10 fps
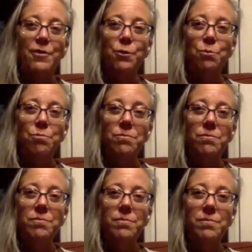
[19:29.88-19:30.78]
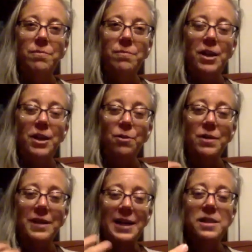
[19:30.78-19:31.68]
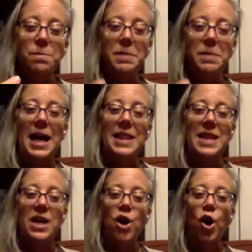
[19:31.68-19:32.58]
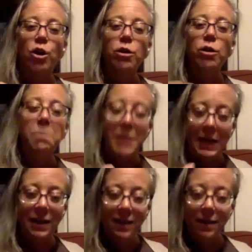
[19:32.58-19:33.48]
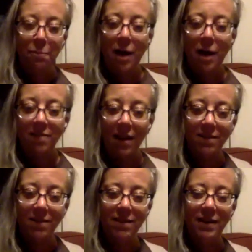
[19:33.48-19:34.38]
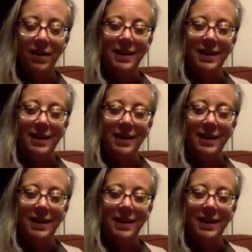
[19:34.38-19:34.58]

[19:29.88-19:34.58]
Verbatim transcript: to, you know, kiss me and then hurt me in the process.